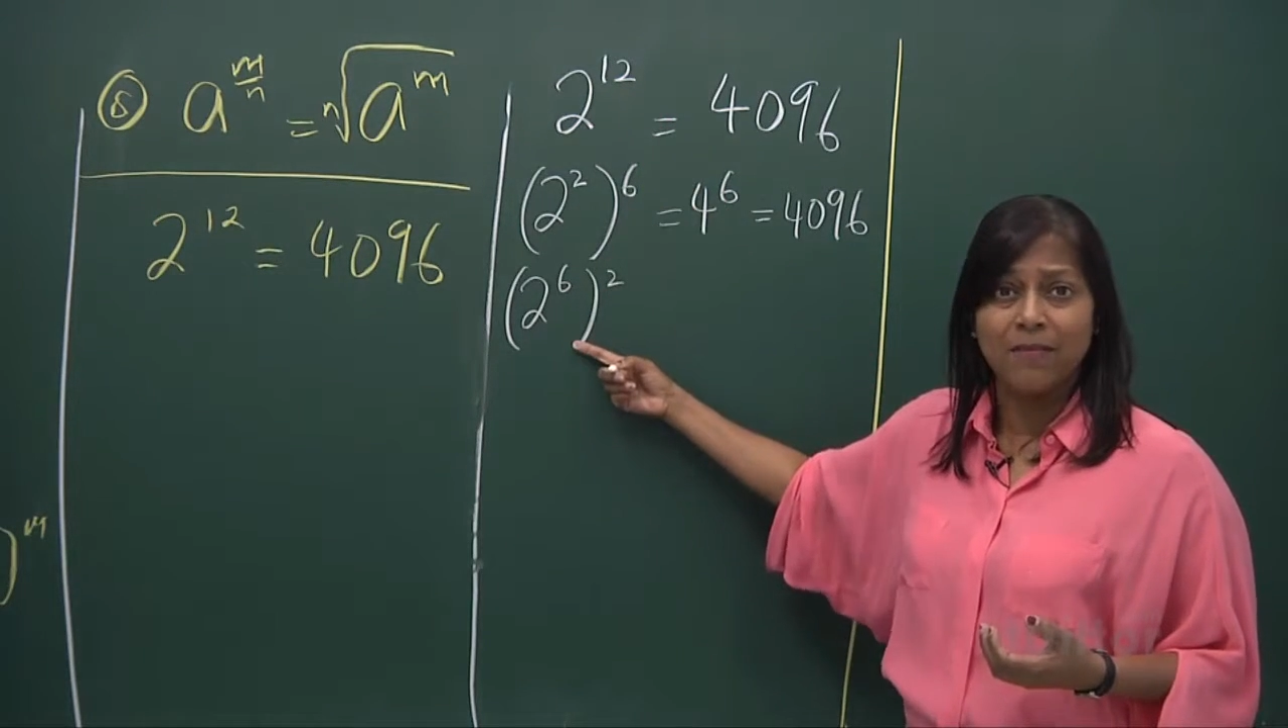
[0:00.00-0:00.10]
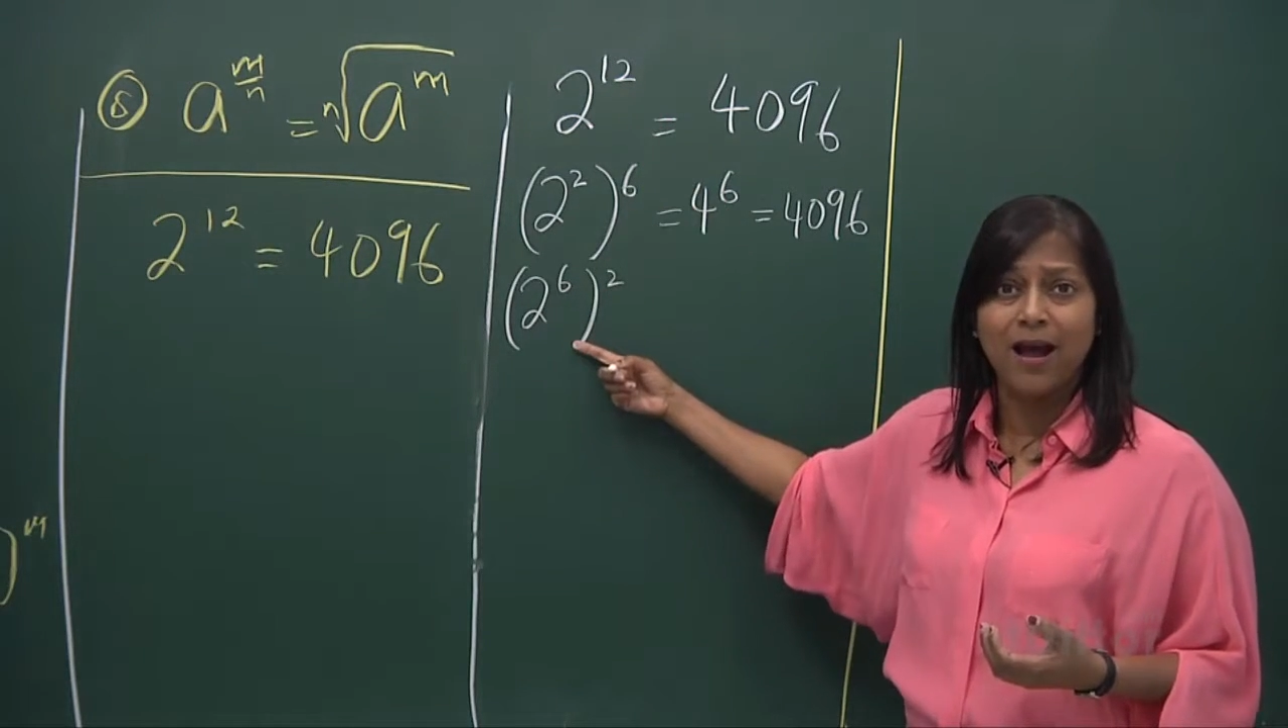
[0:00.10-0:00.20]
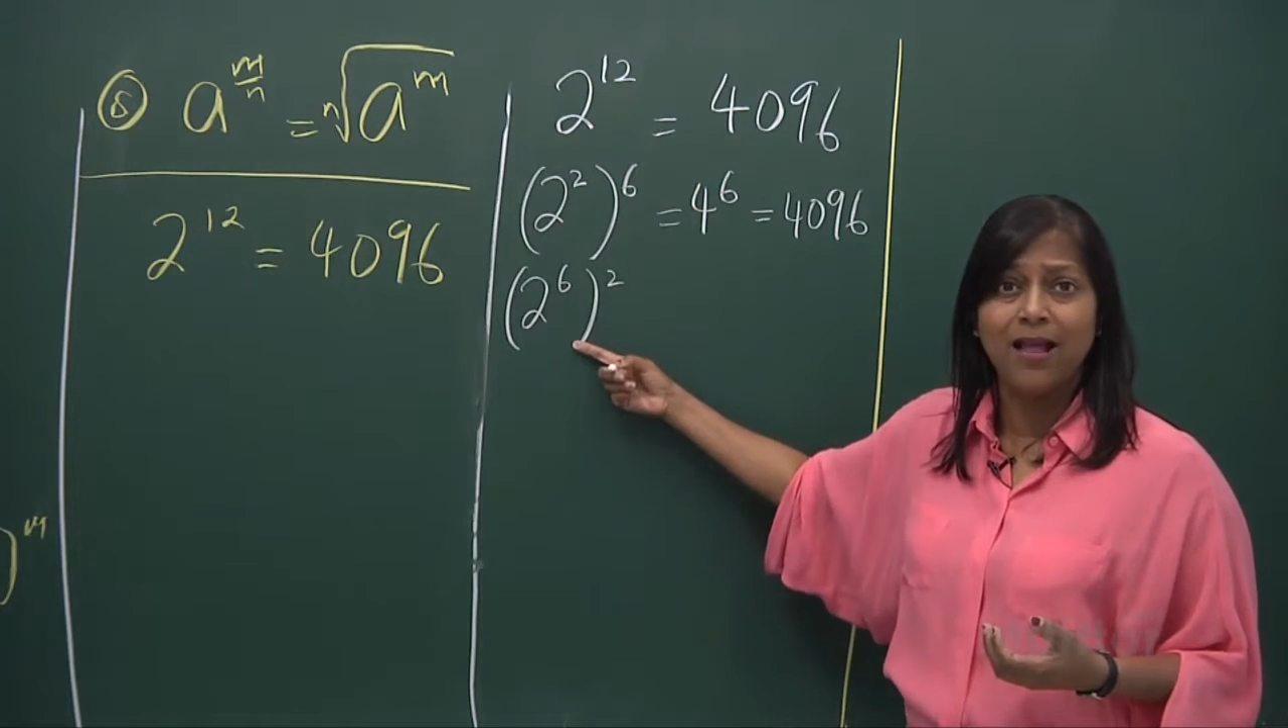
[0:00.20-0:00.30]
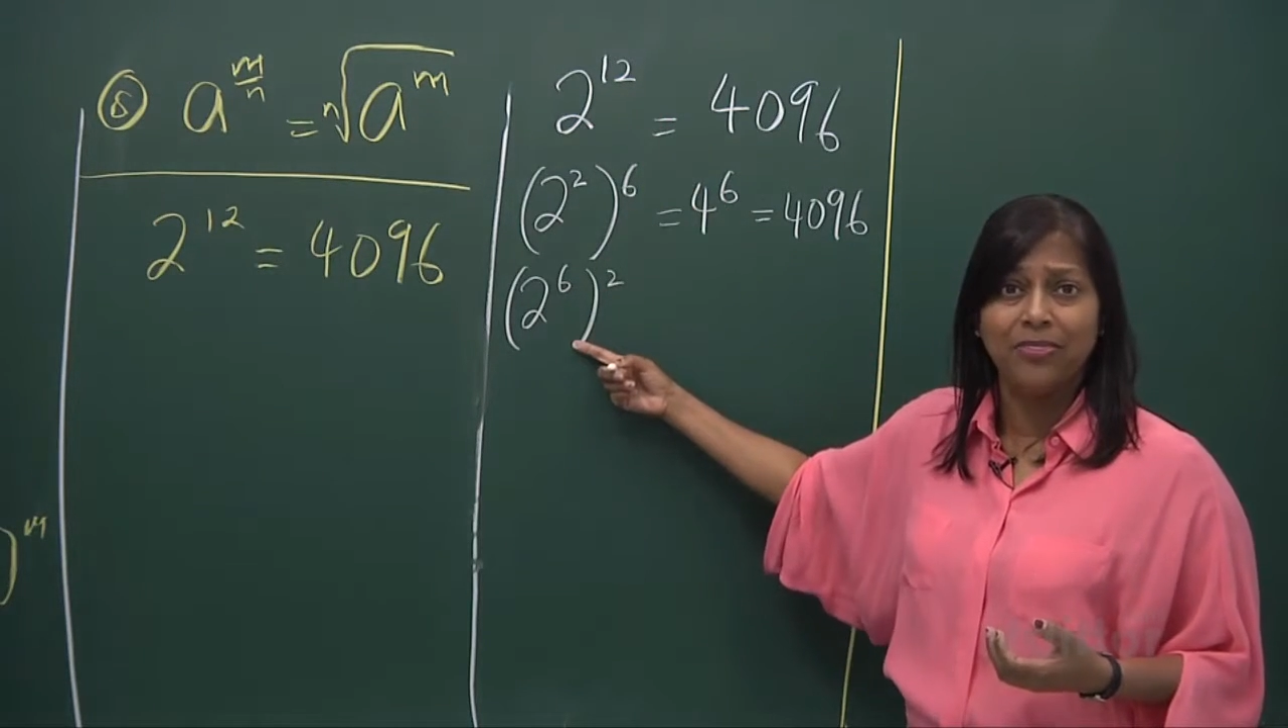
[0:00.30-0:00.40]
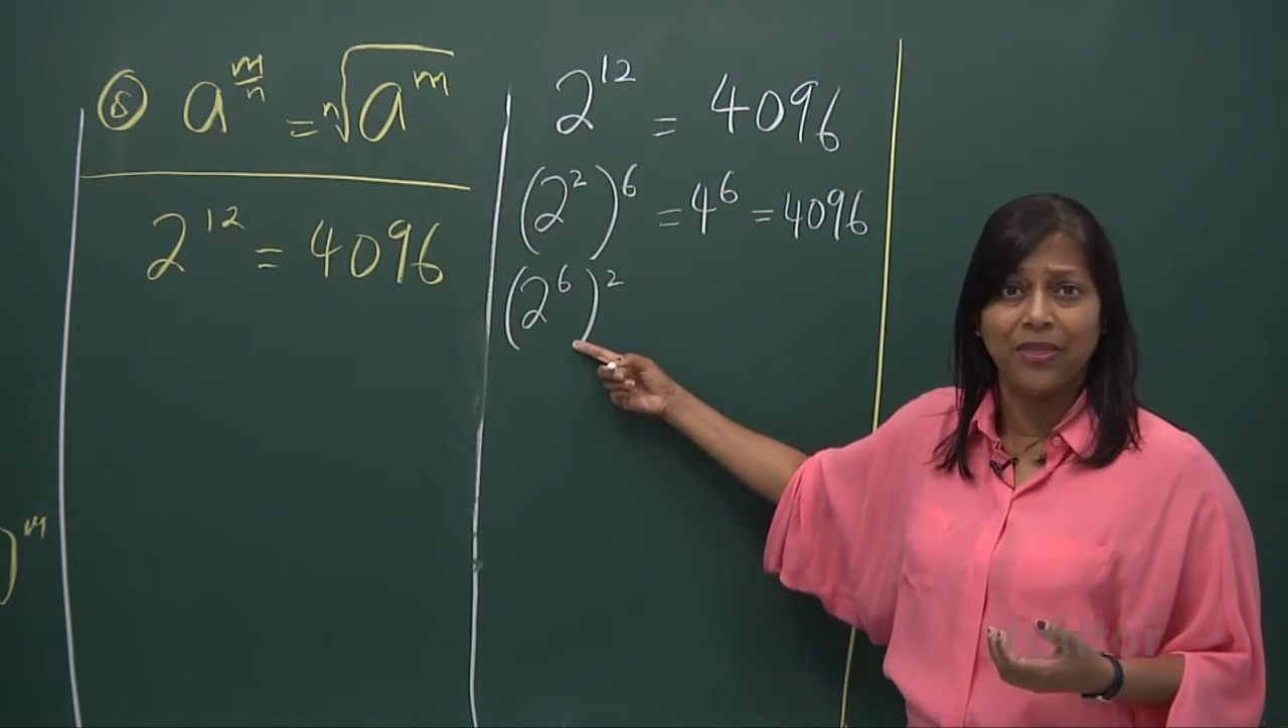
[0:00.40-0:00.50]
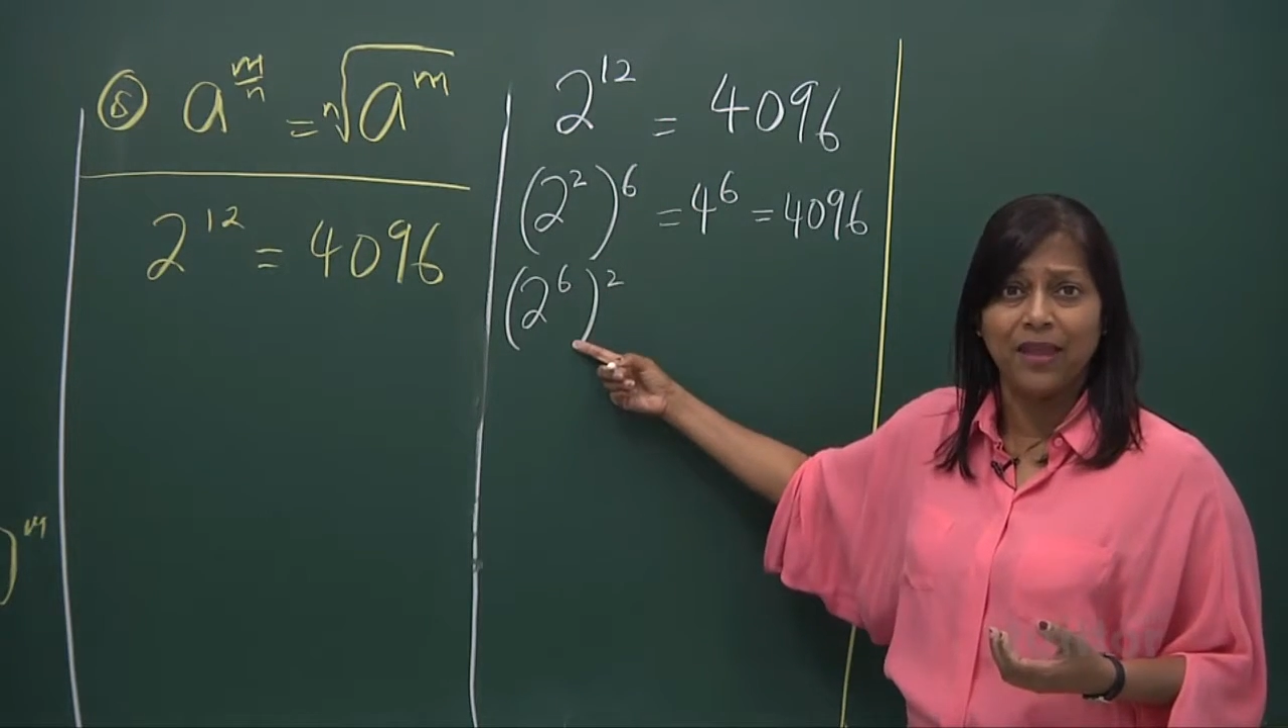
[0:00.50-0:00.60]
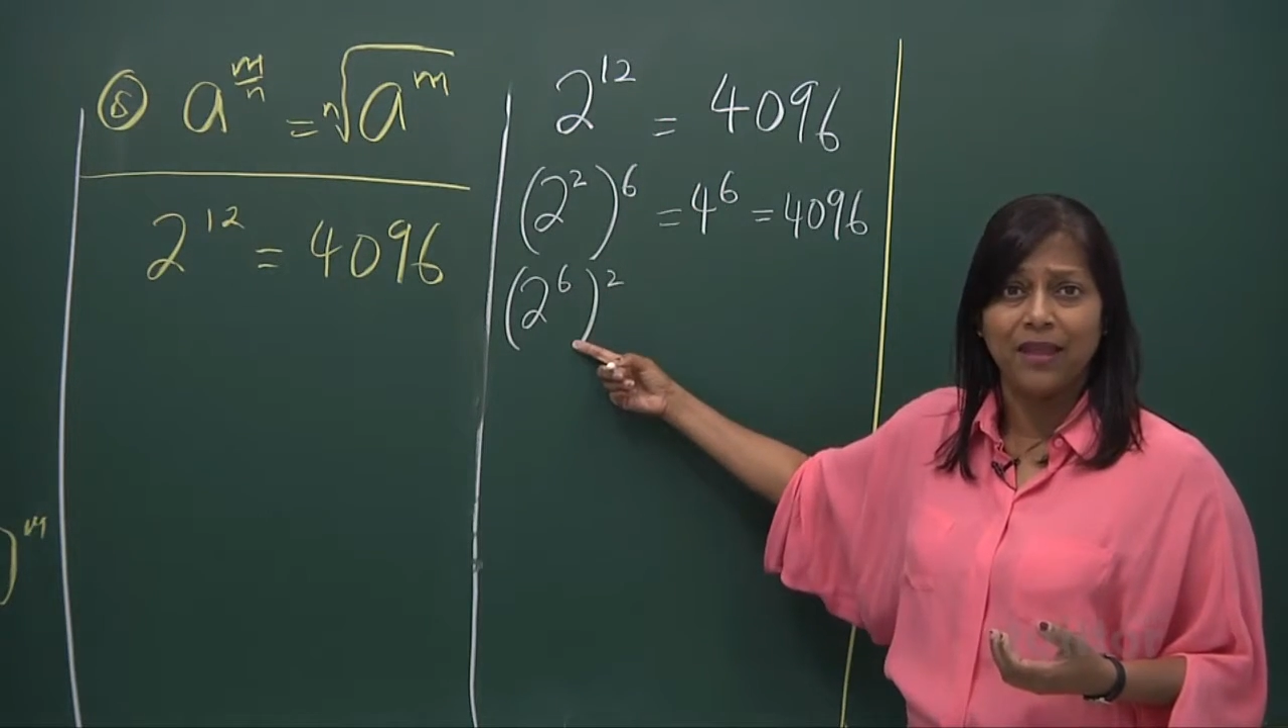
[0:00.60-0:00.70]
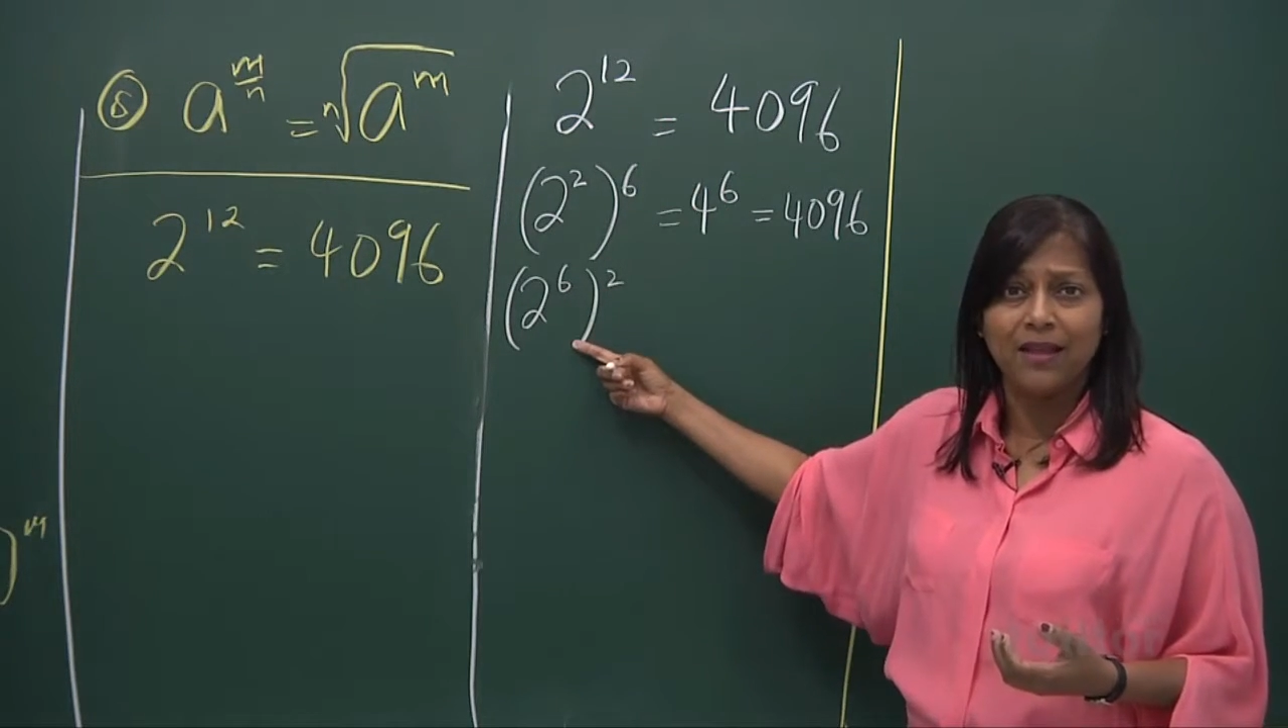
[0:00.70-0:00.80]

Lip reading: aren't they?